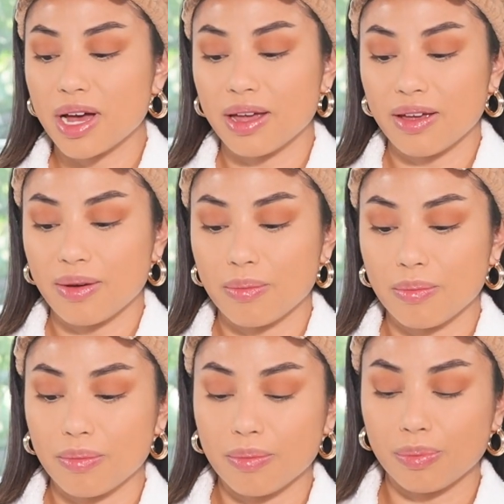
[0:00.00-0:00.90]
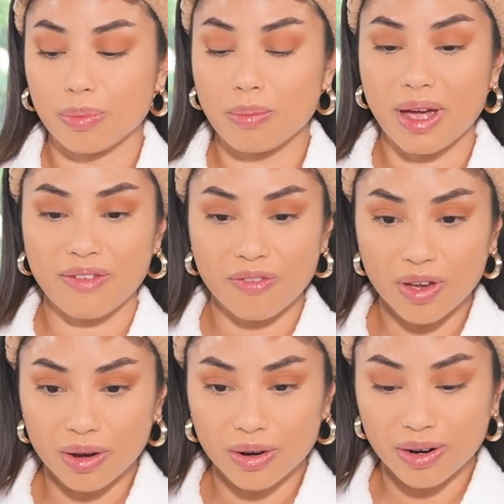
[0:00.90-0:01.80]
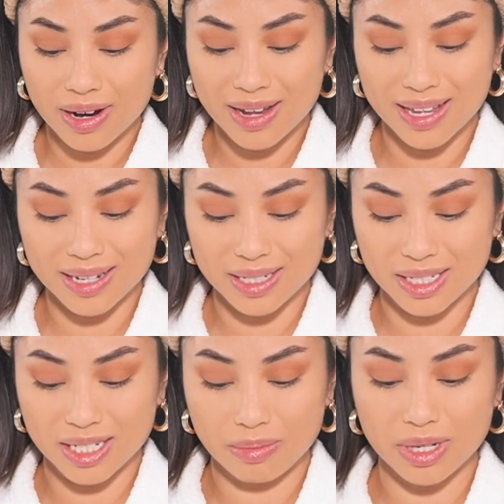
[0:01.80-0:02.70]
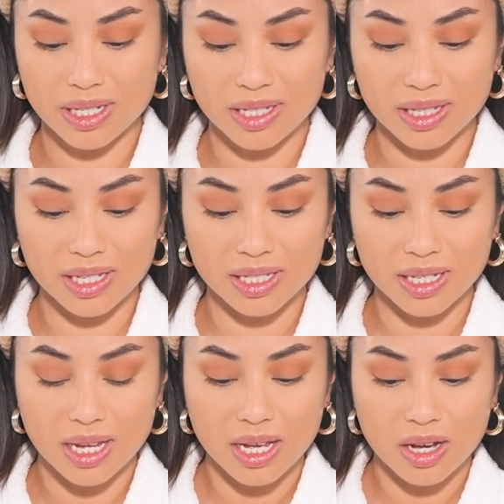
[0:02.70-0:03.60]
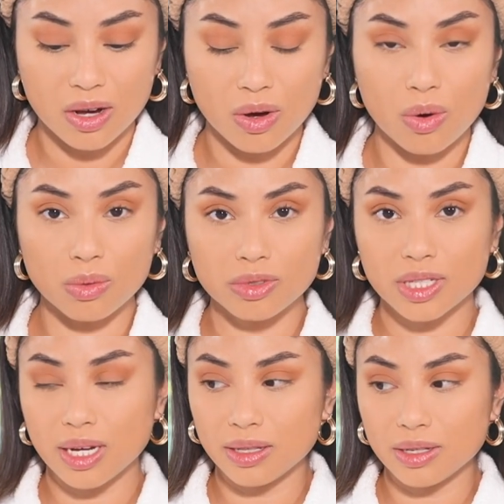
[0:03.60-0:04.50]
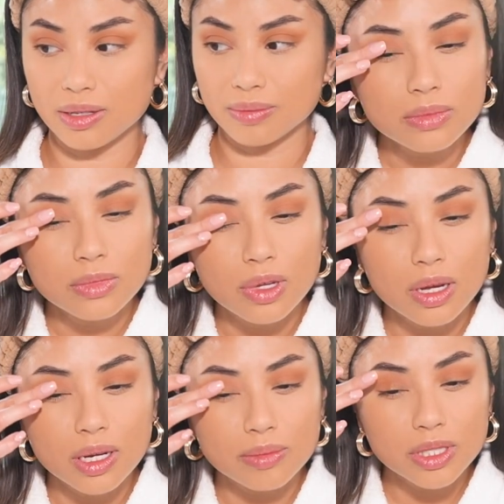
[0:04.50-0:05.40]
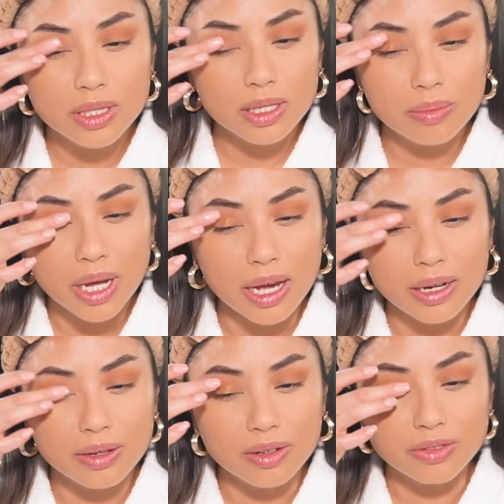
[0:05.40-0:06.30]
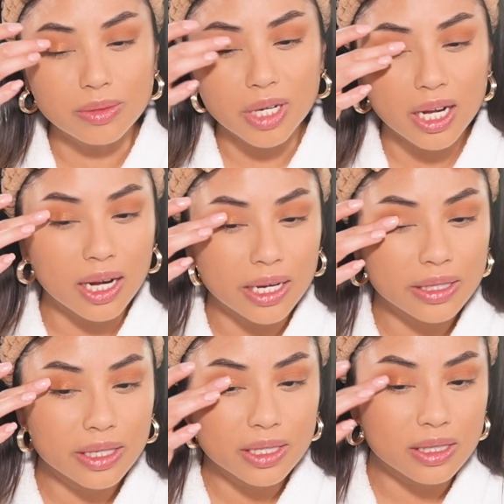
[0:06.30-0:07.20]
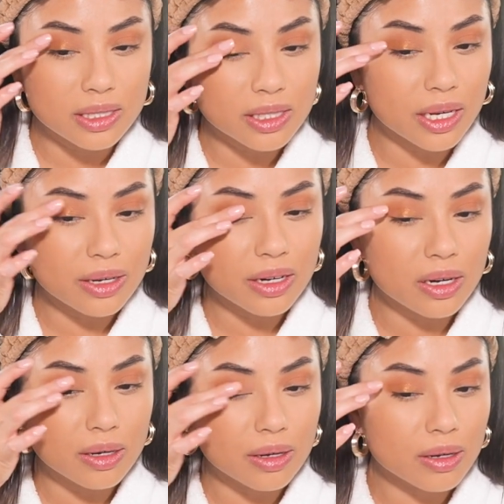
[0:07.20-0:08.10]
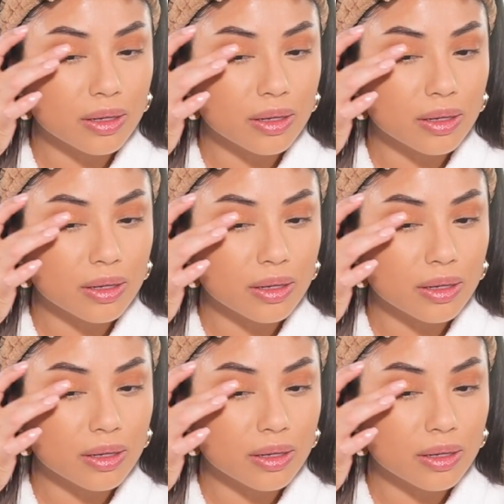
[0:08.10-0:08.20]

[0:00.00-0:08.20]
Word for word: my my finger and dip it into this gold color. And I'm just gonna pat it over my eyelid in the center.